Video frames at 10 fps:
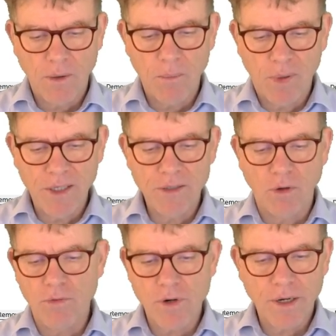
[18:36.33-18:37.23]
please
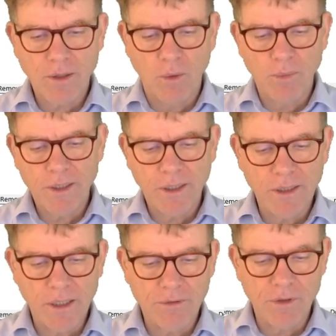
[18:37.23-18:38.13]
override
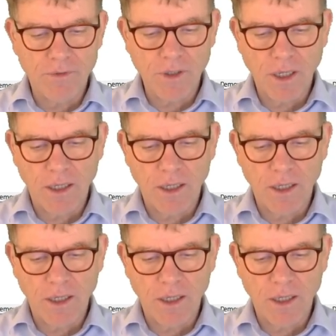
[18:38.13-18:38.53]
completely everything